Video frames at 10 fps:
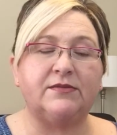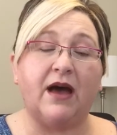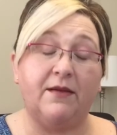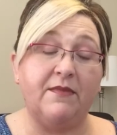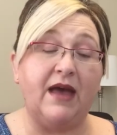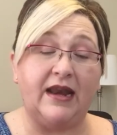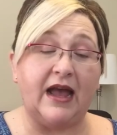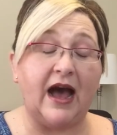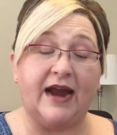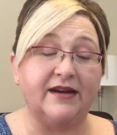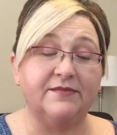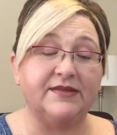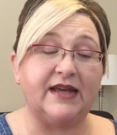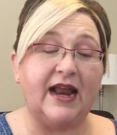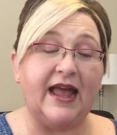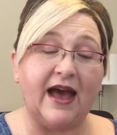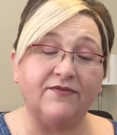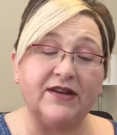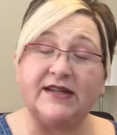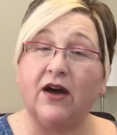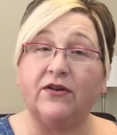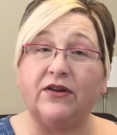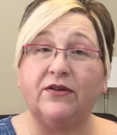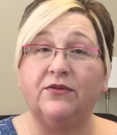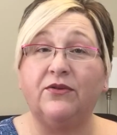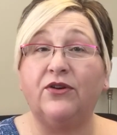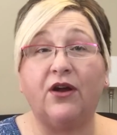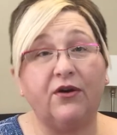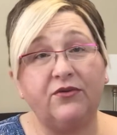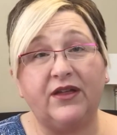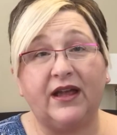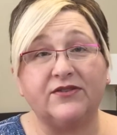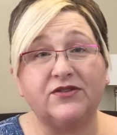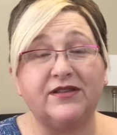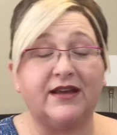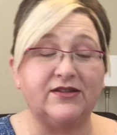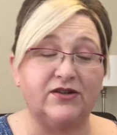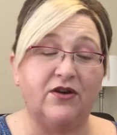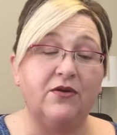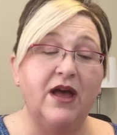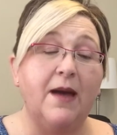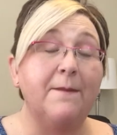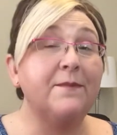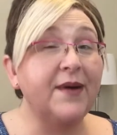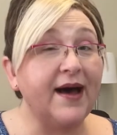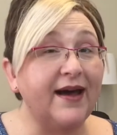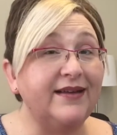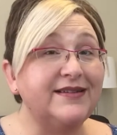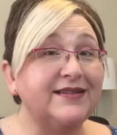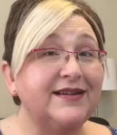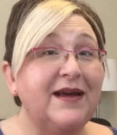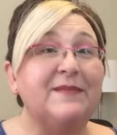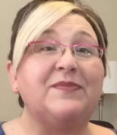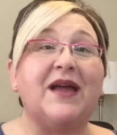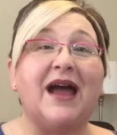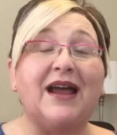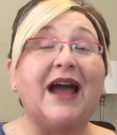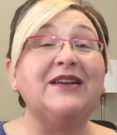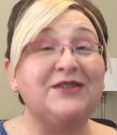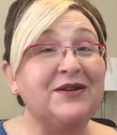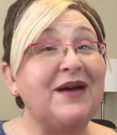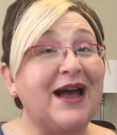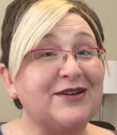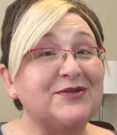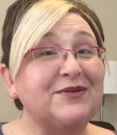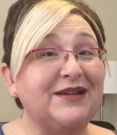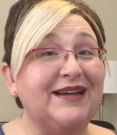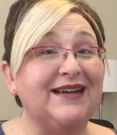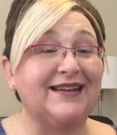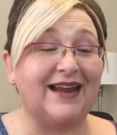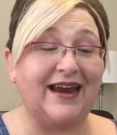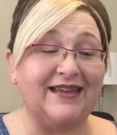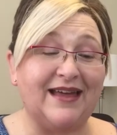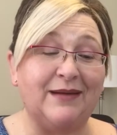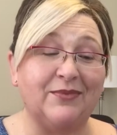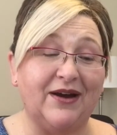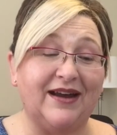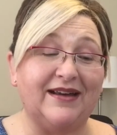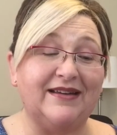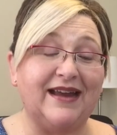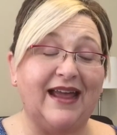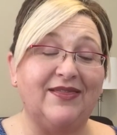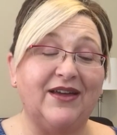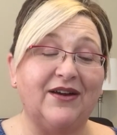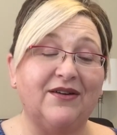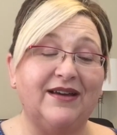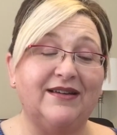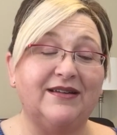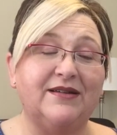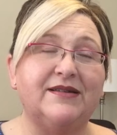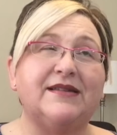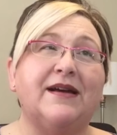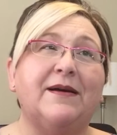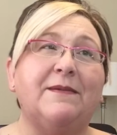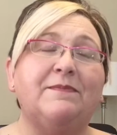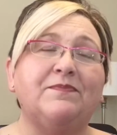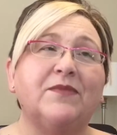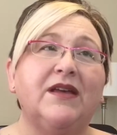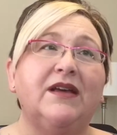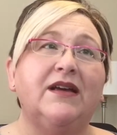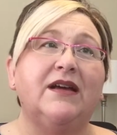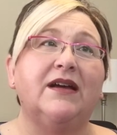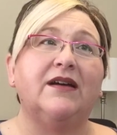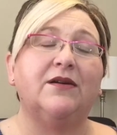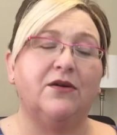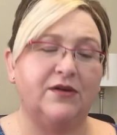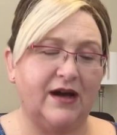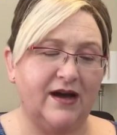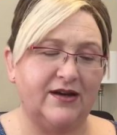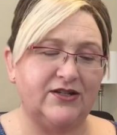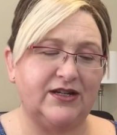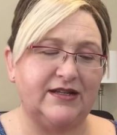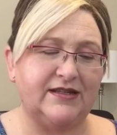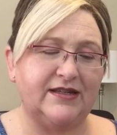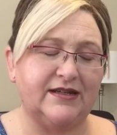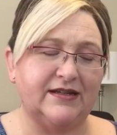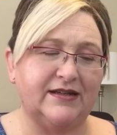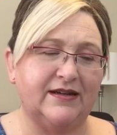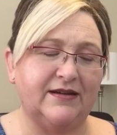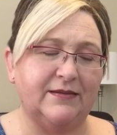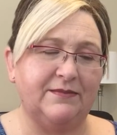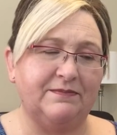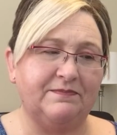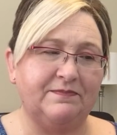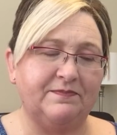Uh, any items? And I have to tell you, no, the answer to that is no. But I, I do actually like that brand, and there is, um, oh gosh, it's the, um,